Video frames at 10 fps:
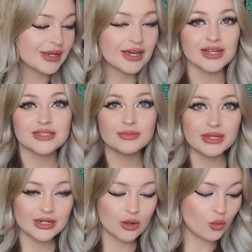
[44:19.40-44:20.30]
it has
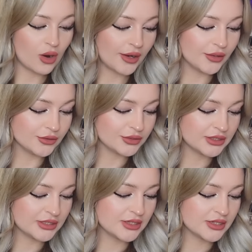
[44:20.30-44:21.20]
been a while
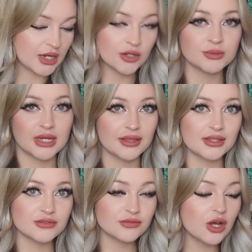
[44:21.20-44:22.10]
since I updated
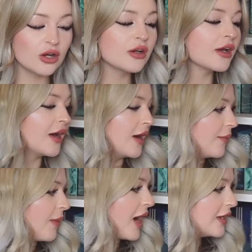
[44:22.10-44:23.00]
this vlog.
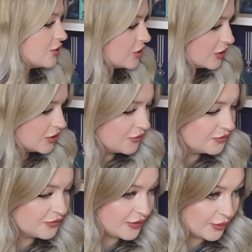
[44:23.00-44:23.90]
Um, I just got done
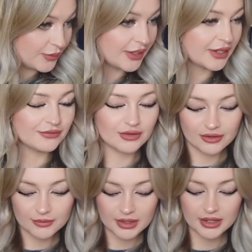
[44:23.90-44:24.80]
filming a
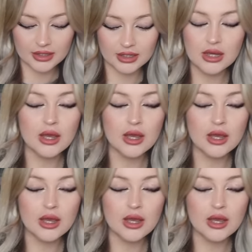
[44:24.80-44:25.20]
very big